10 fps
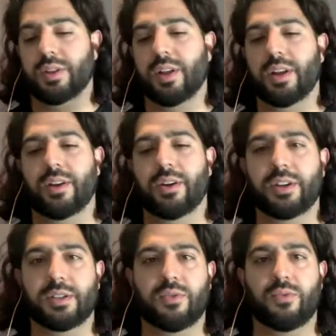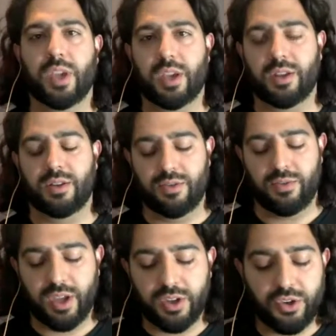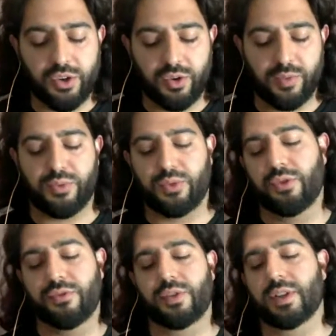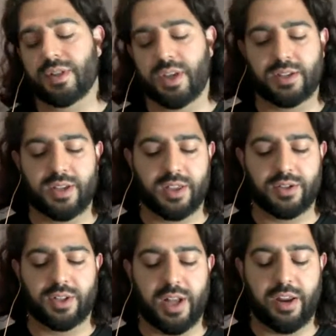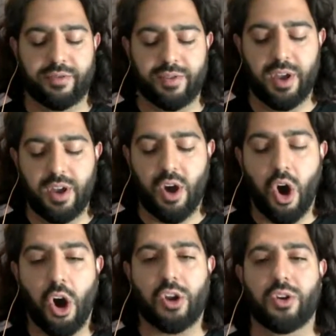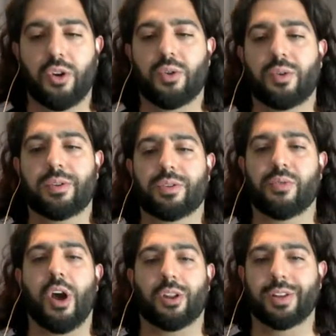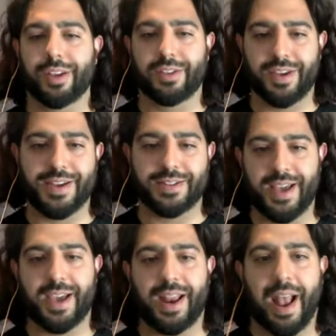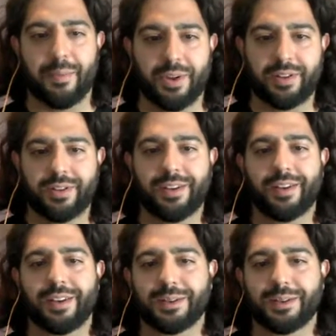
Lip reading: There's a lot of areas that we can do to improve these things. Like, there's a lot of auto throttling things that can happen.